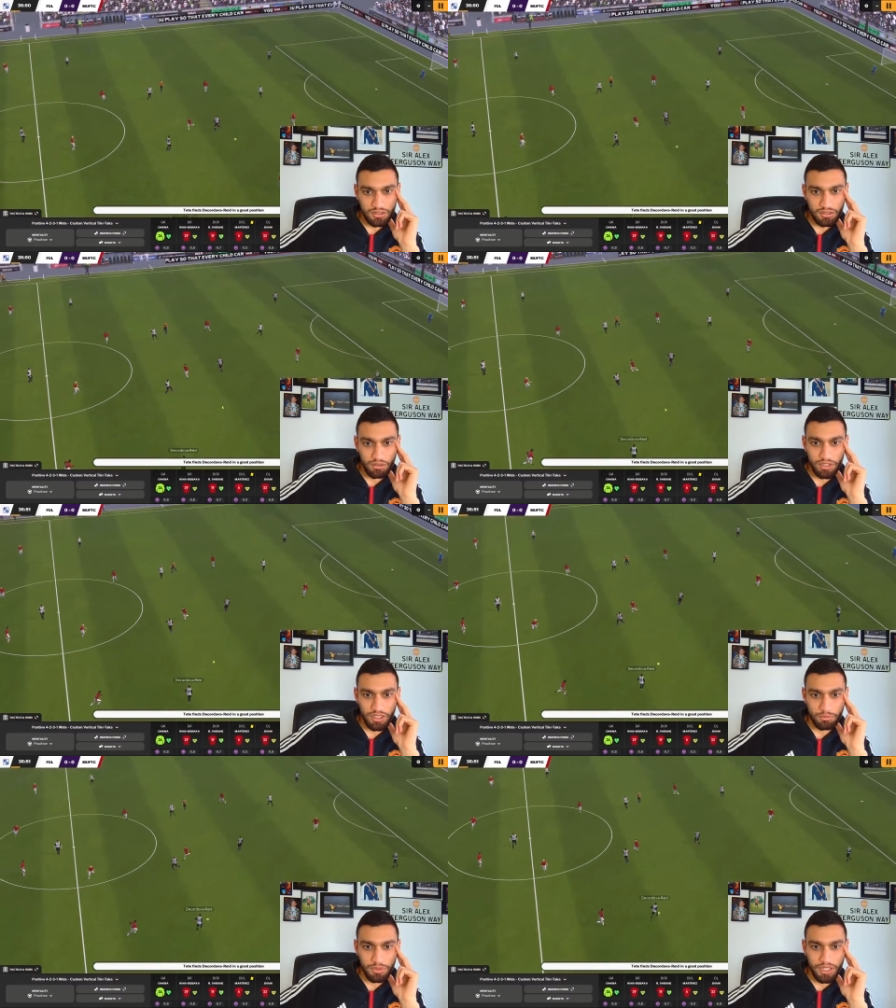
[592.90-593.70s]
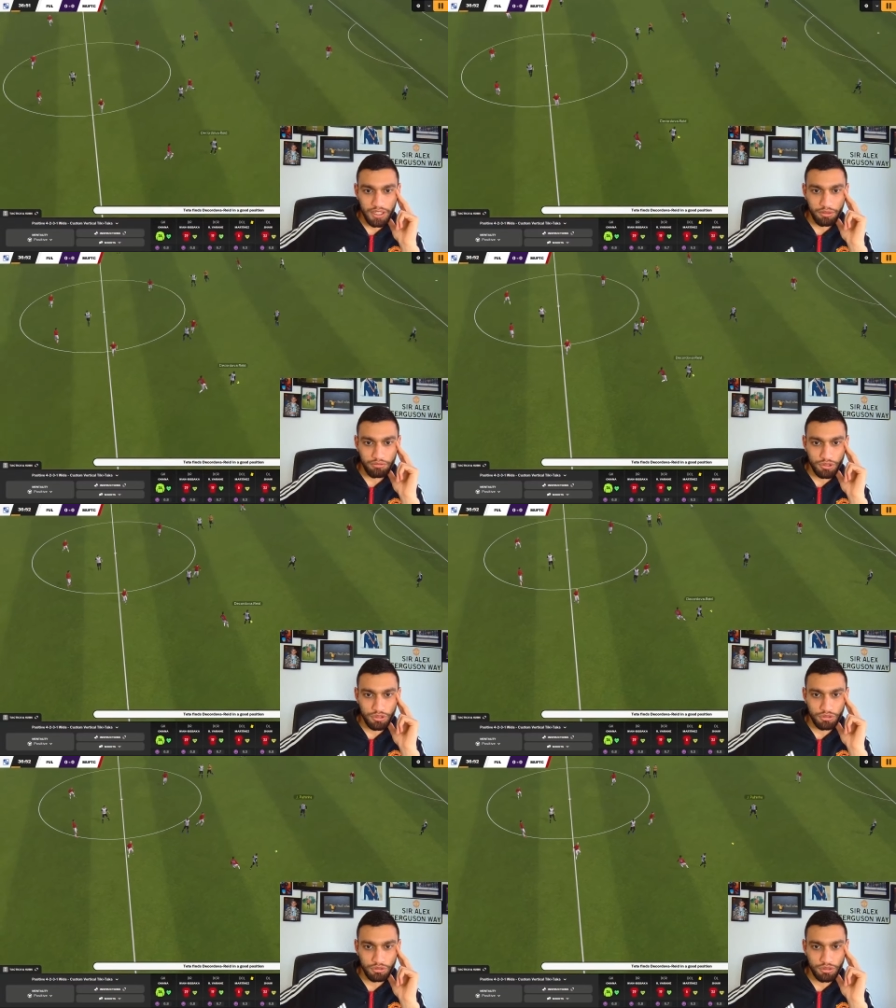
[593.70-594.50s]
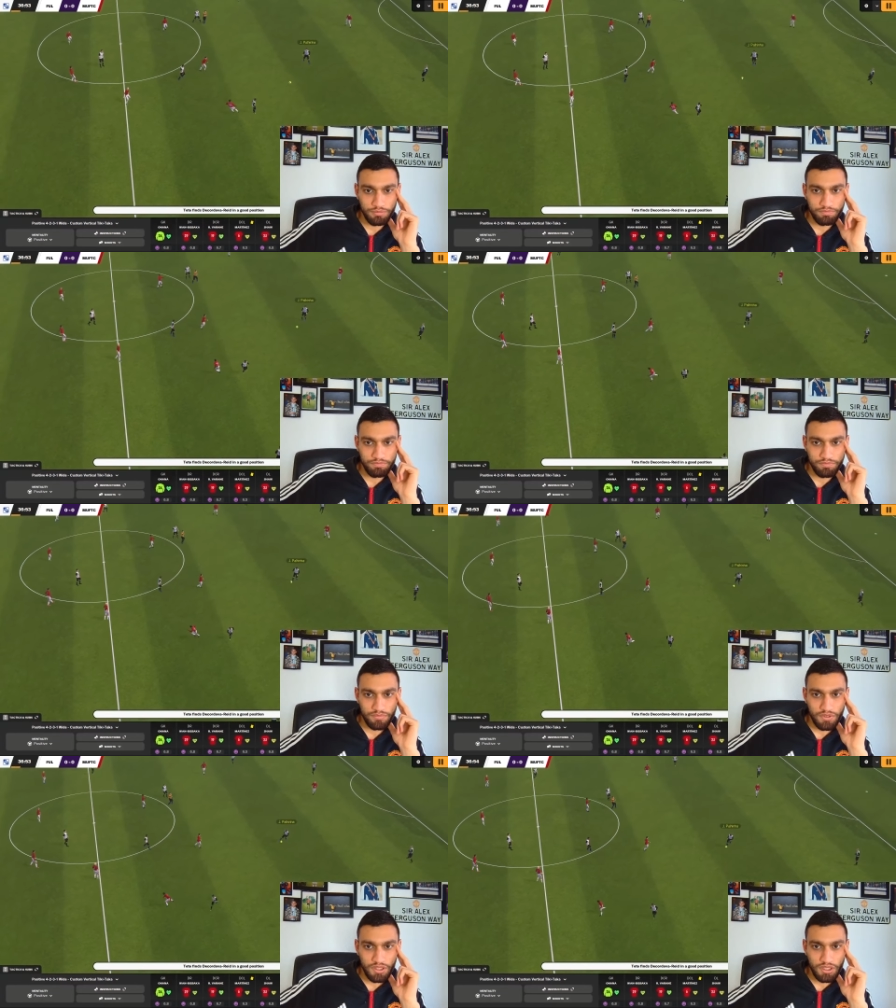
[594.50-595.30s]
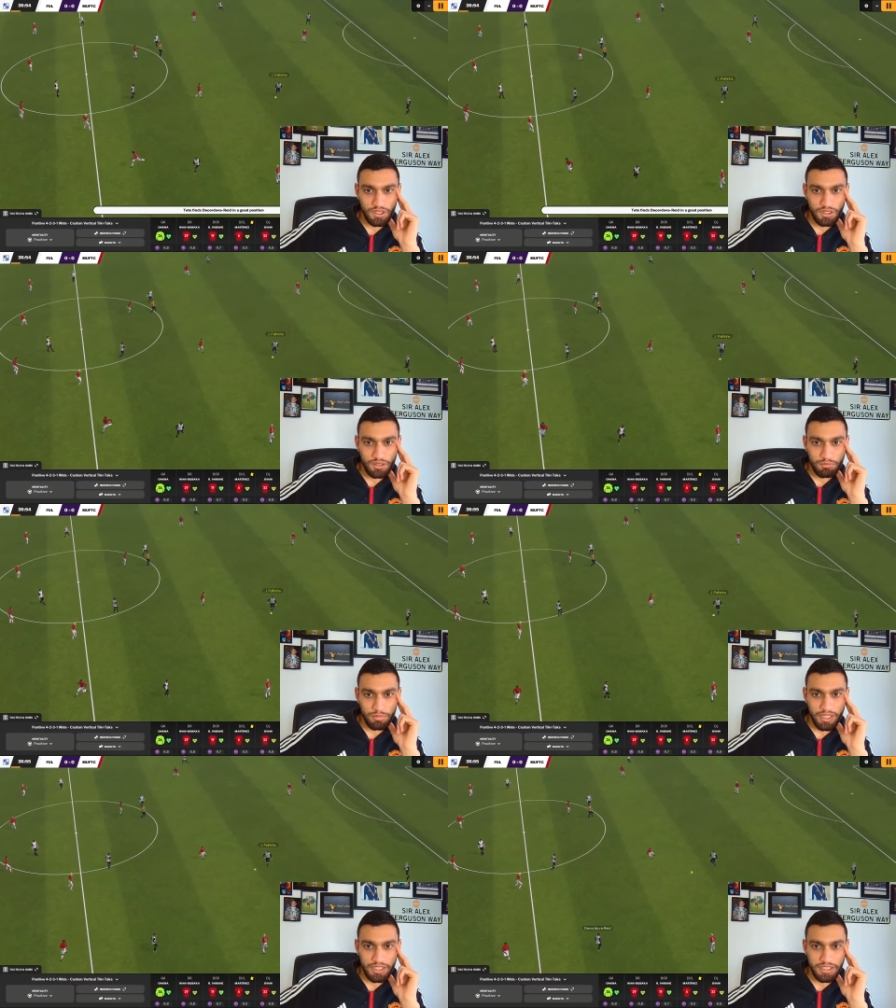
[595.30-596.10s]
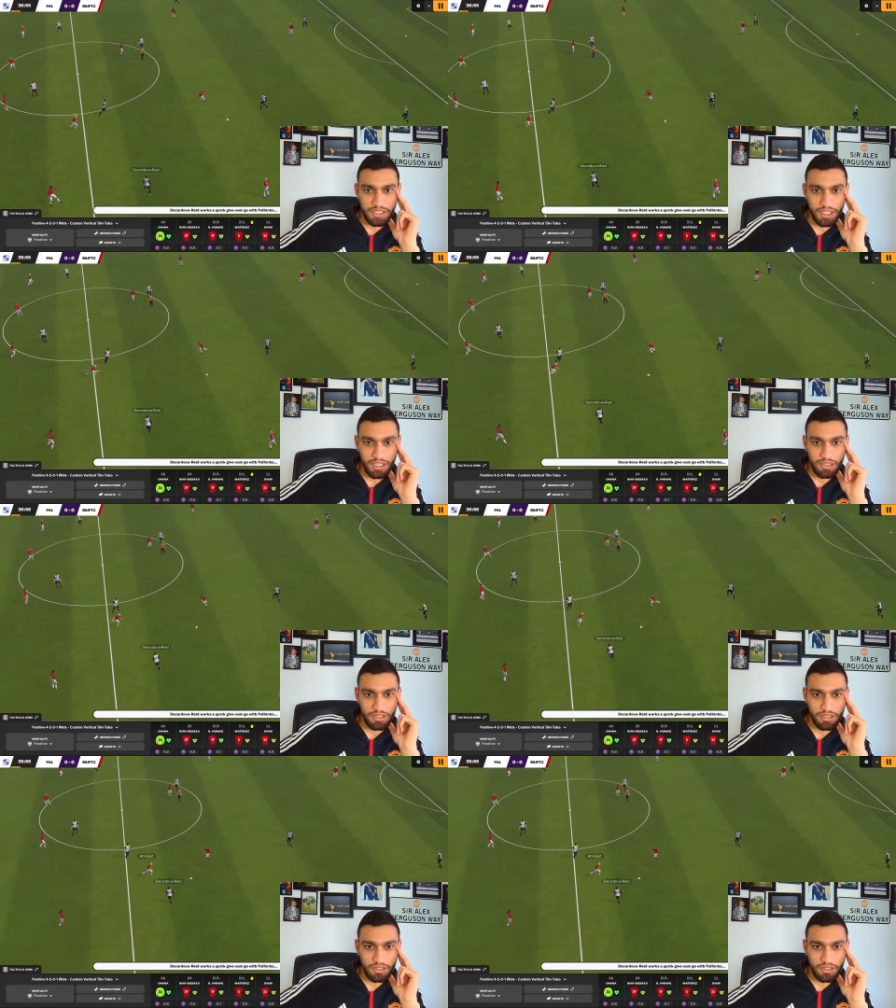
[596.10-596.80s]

Don't let them play through. Palhinha.